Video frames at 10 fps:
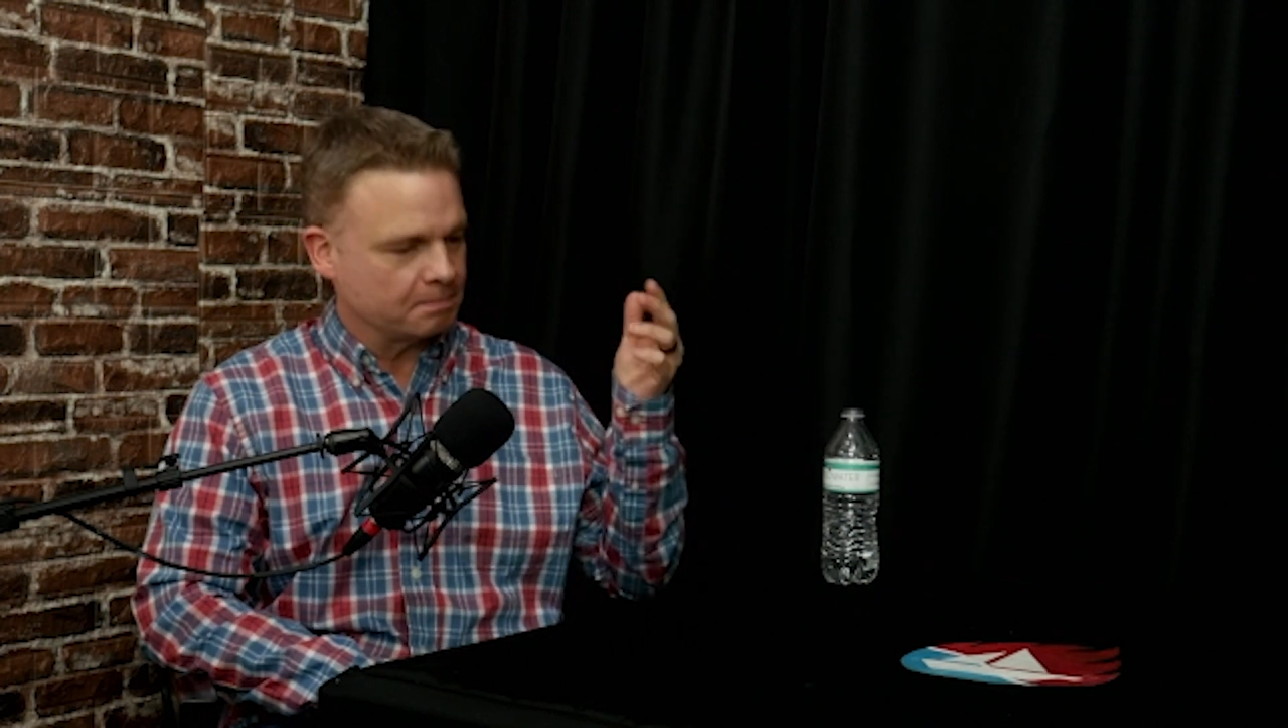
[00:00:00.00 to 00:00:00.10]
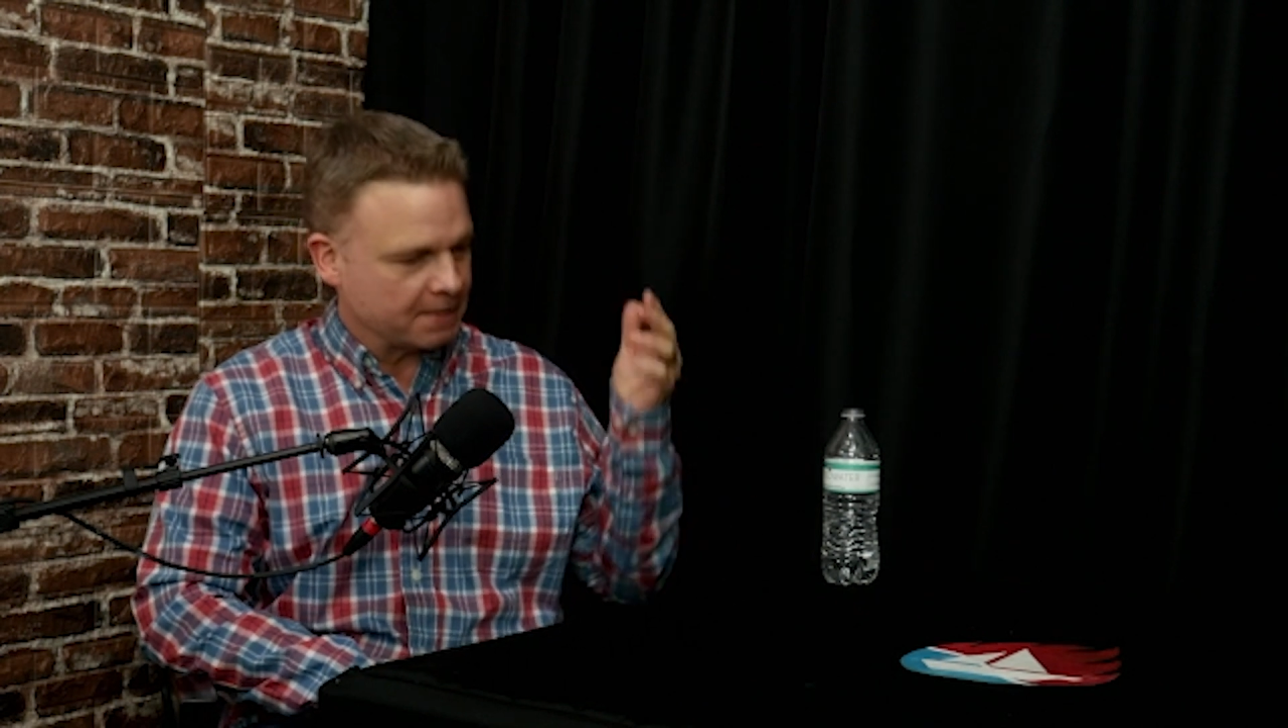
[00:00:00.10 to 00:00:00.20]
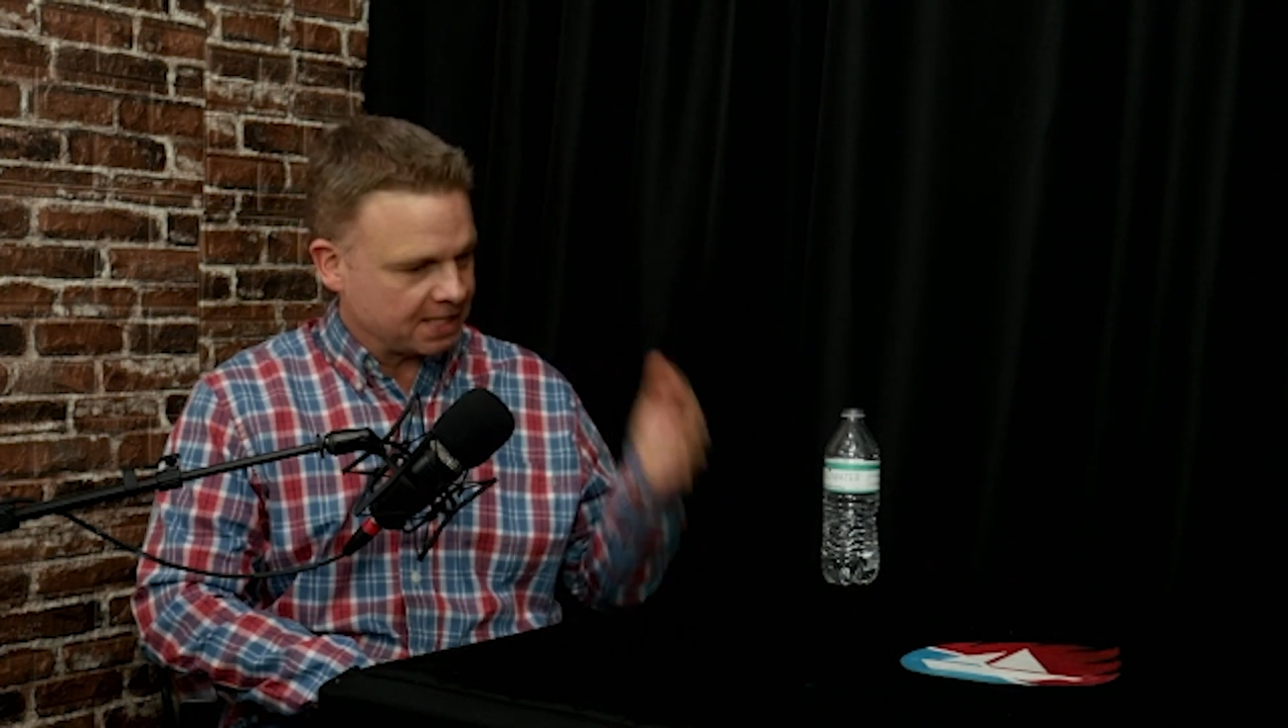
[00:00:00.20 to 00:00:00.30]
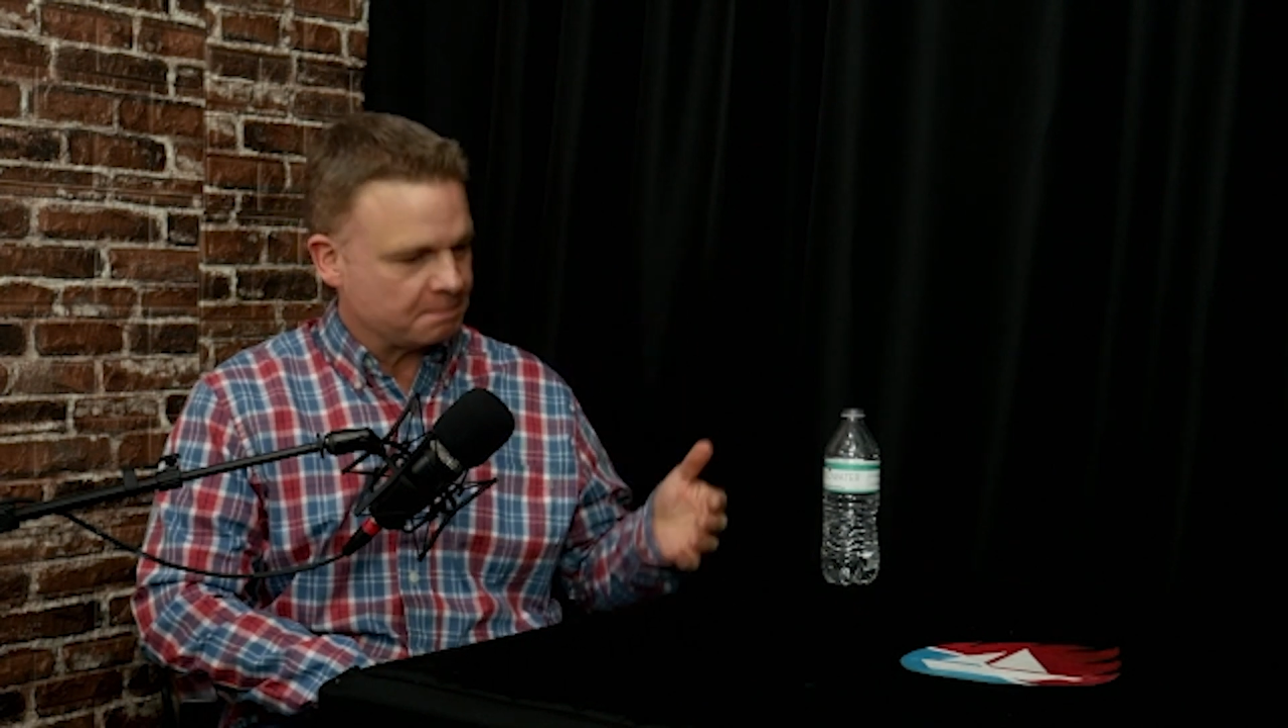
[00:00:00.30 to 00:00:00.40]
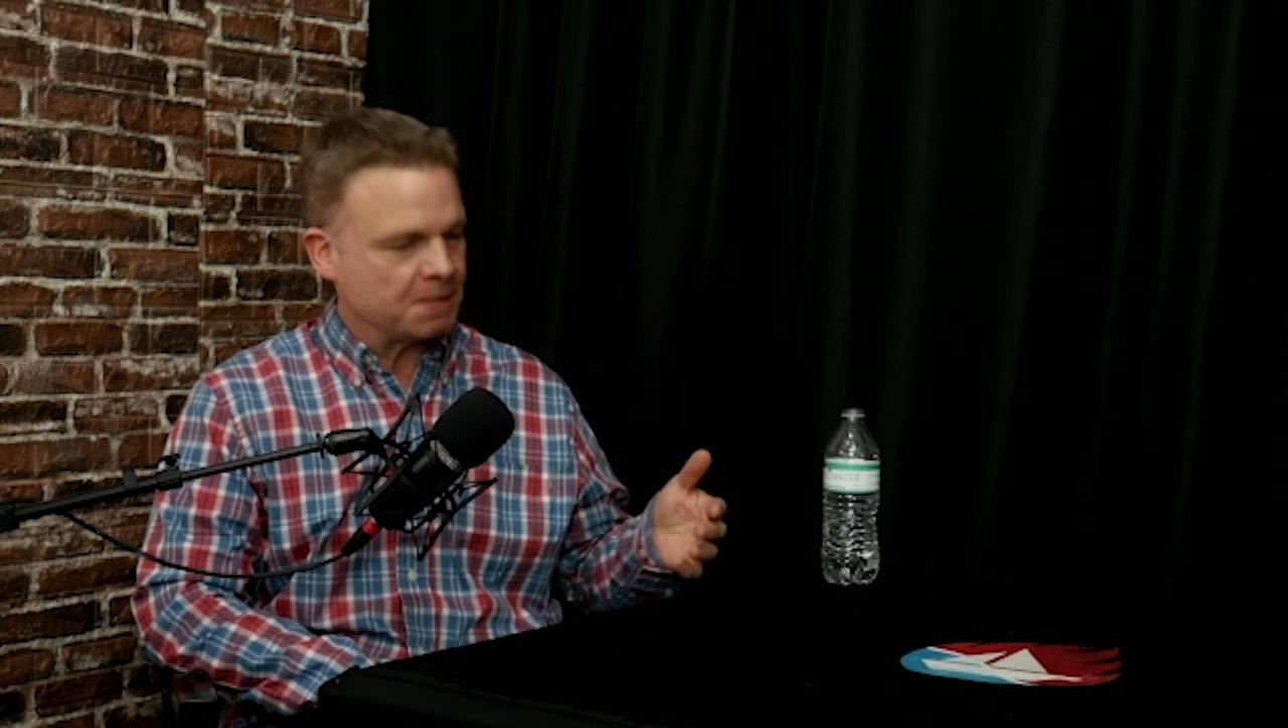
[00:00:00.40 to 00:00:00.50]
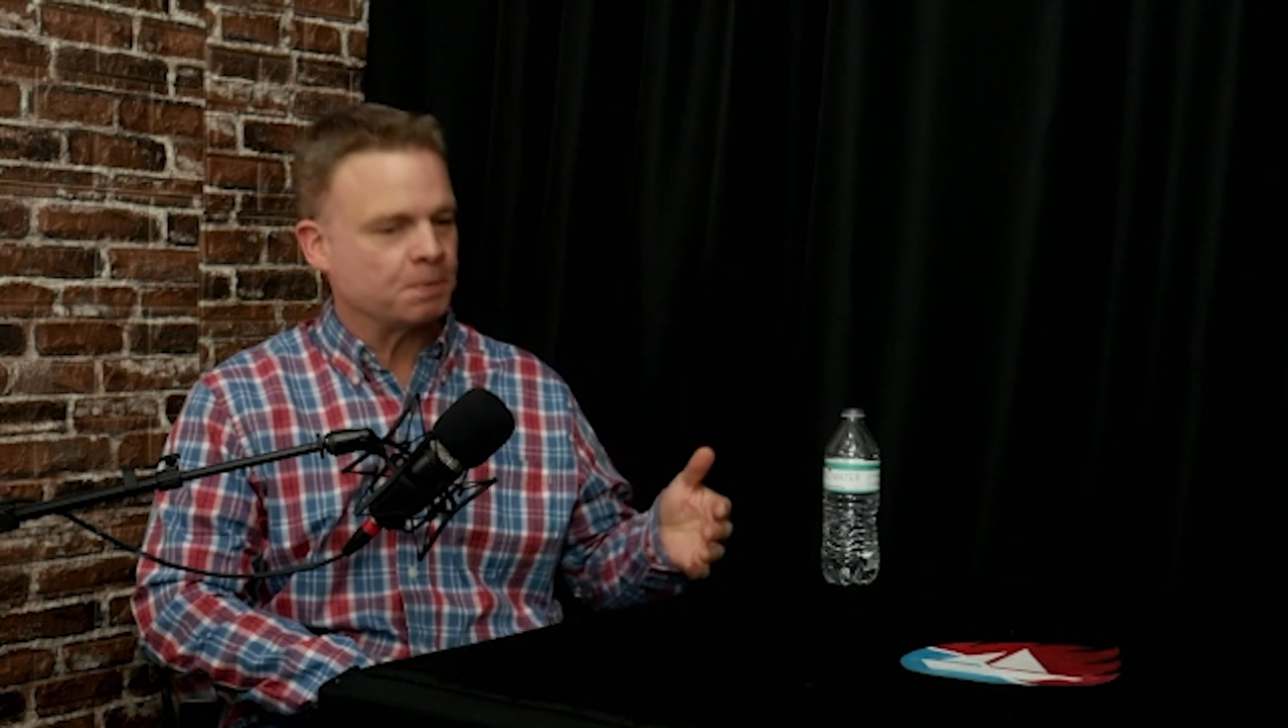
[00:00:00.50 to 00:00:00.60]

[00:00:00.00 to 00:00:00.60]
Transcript: meeting people